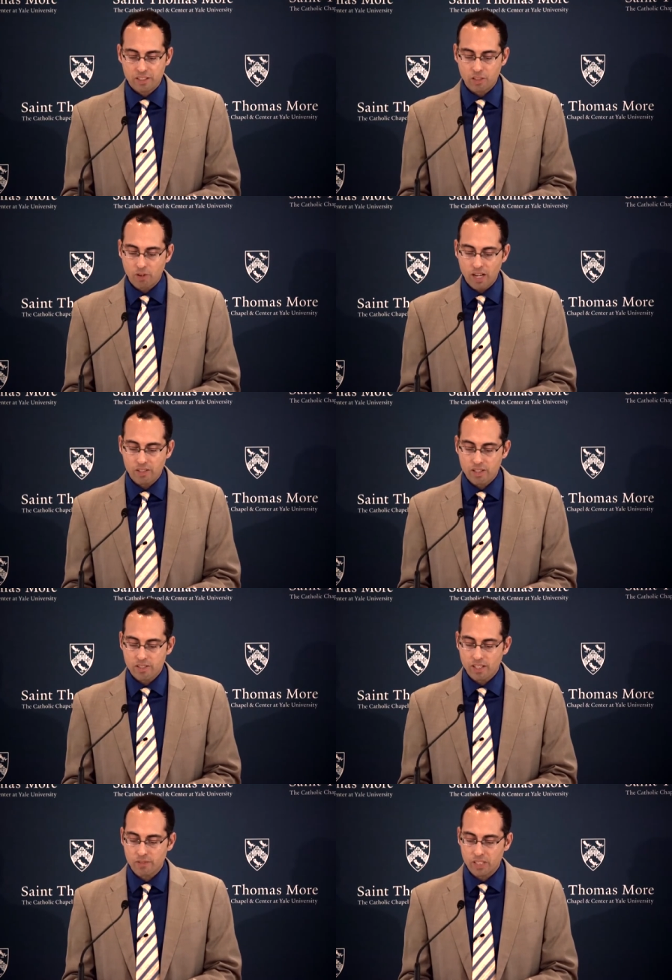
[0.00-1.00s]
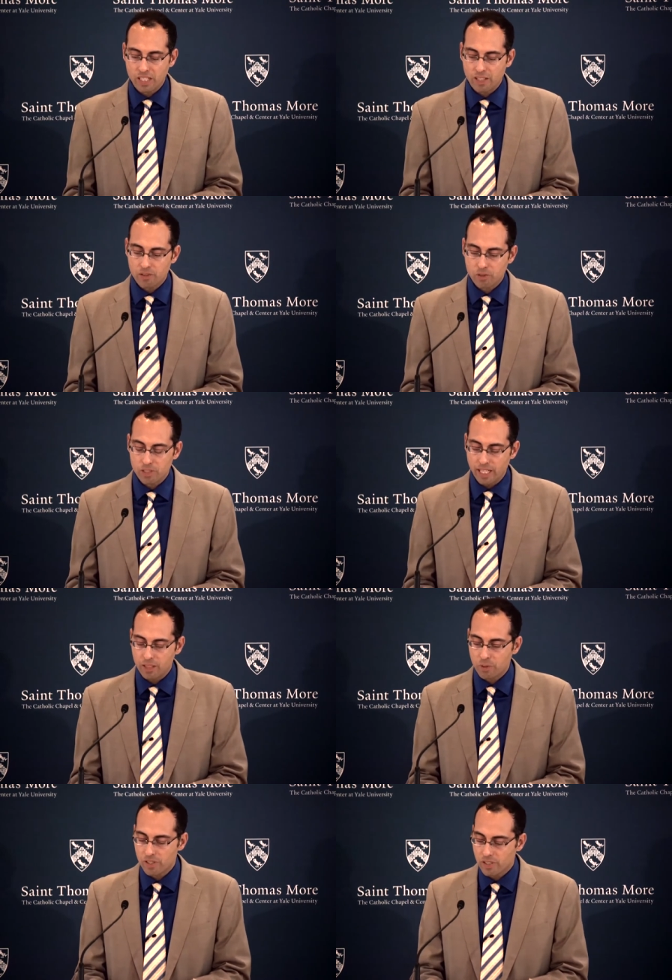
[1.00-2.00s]
to ground ourselves again through
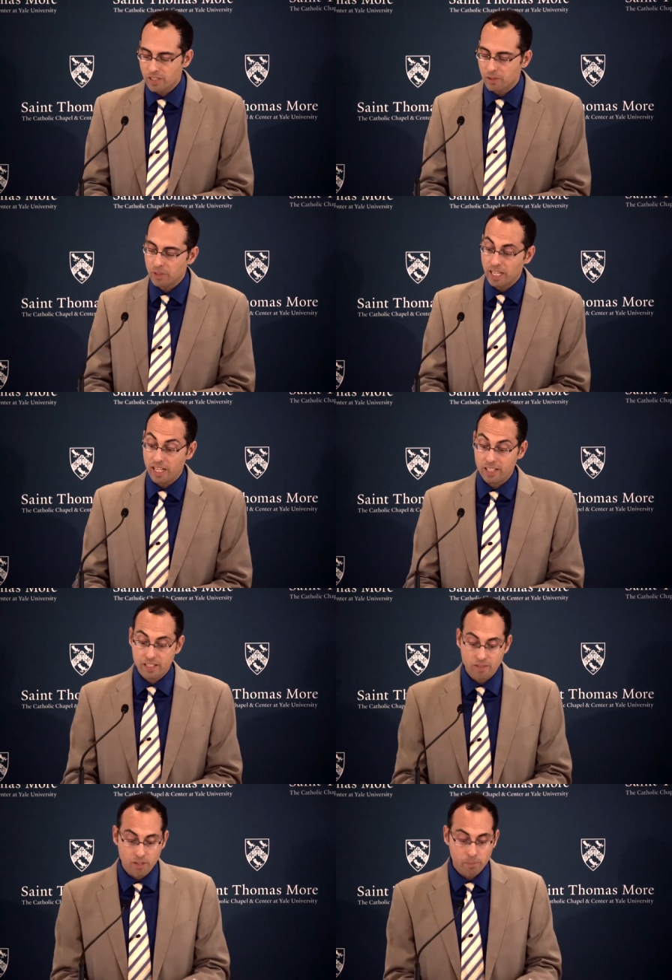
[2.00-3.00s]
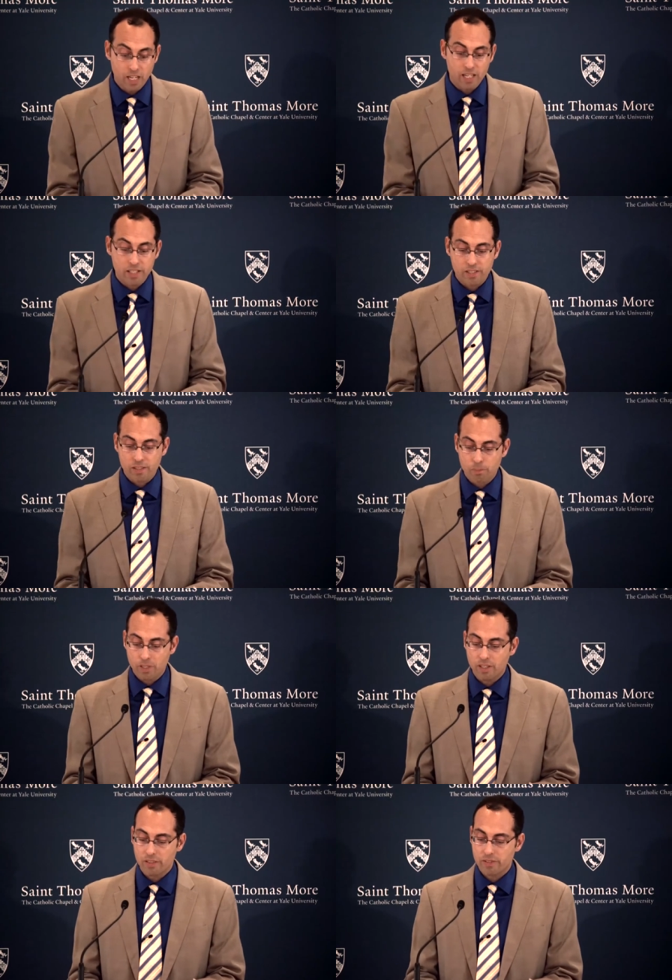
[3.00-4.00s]
language in the realities of our bodies and
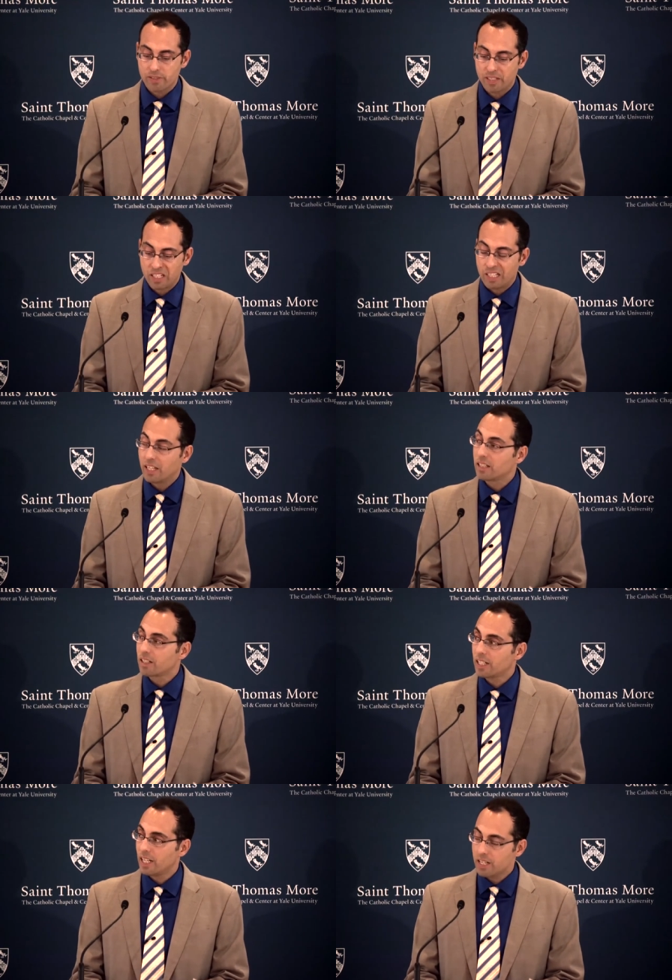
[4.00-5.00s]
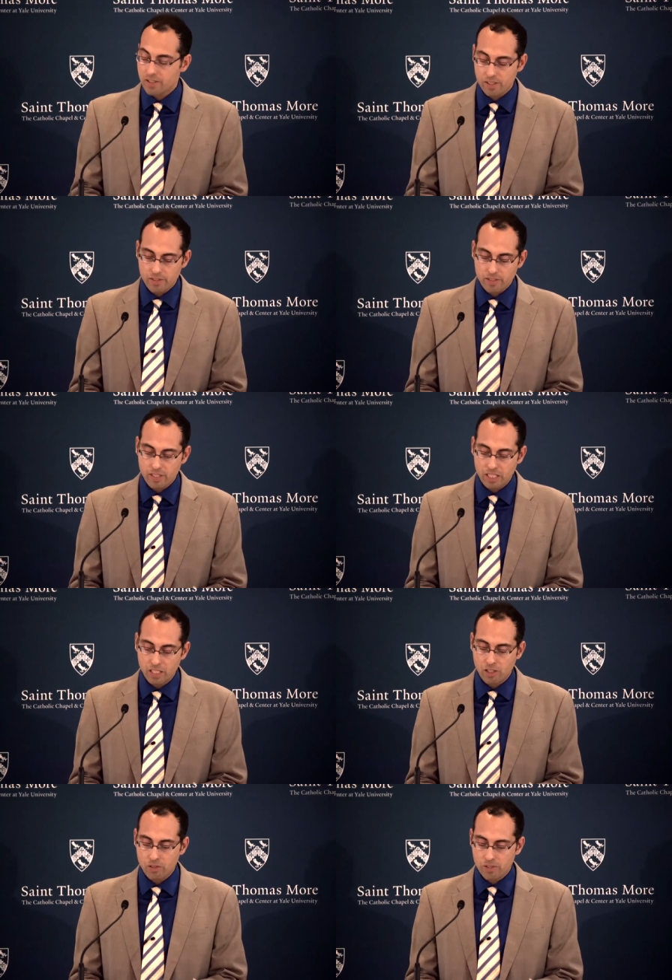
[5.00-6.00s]
spirits and their connections to the
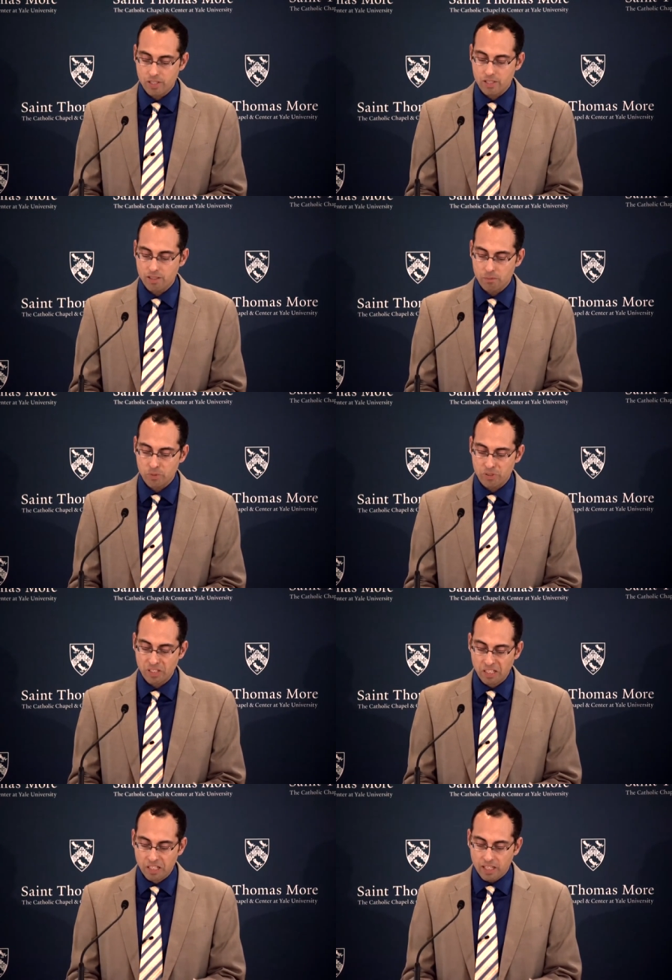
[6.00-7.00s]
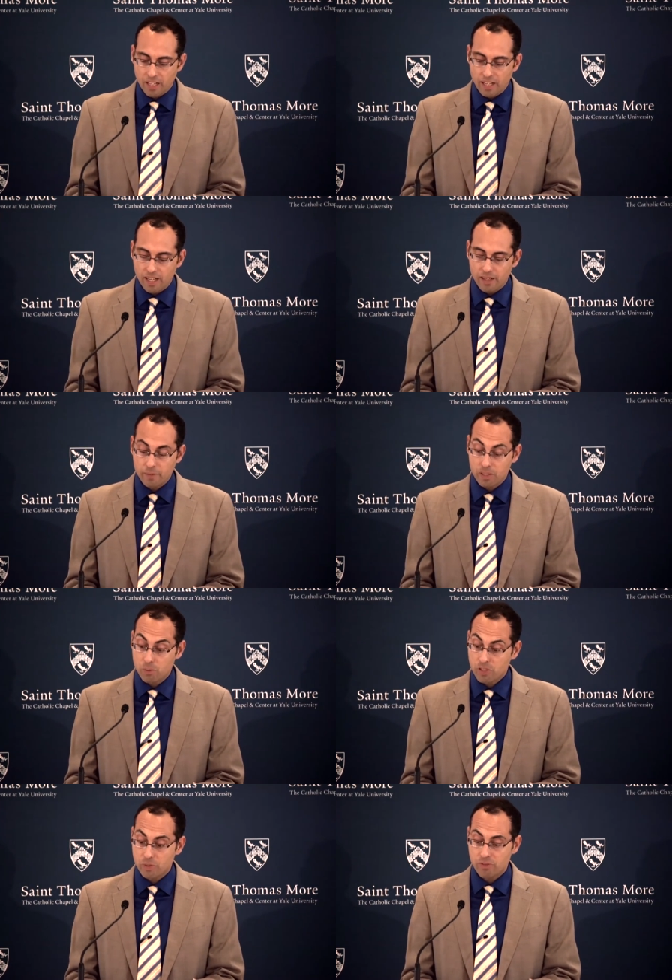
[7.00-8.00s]
ecosystems uh,
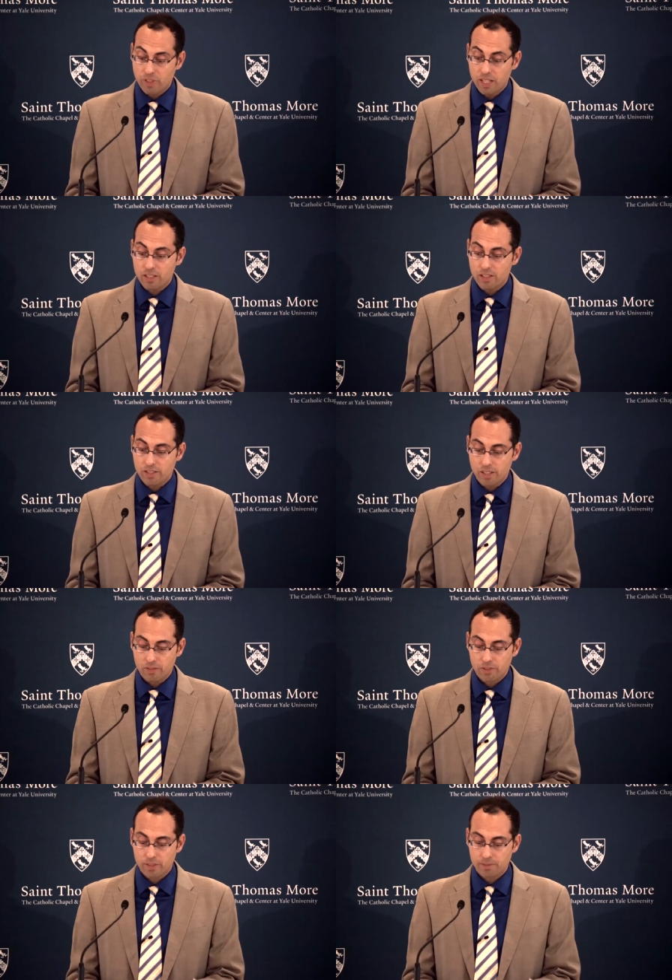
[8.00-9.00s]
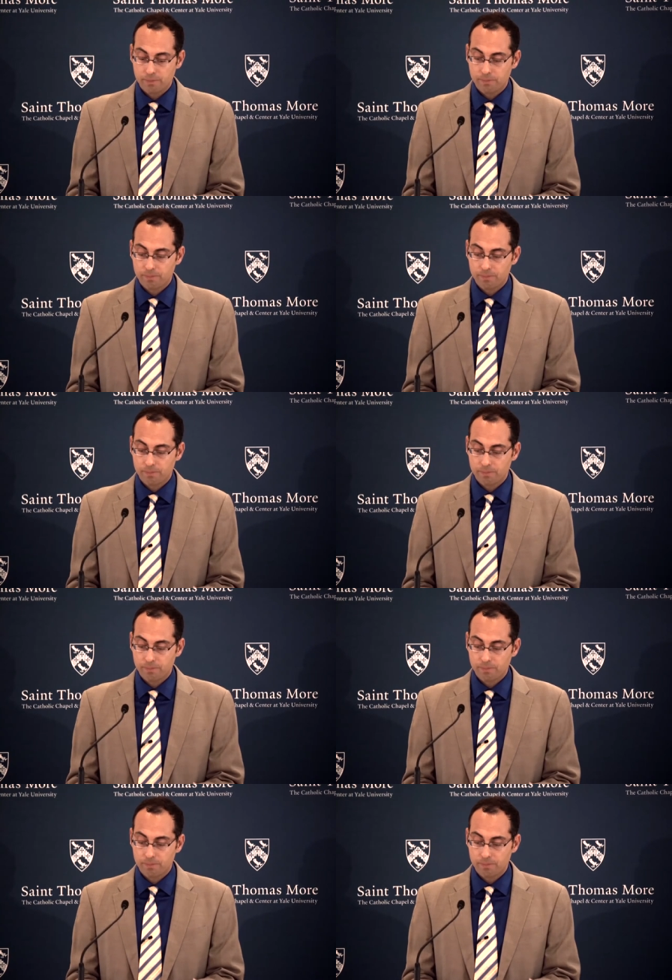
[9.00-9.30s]
in which we find ourselves.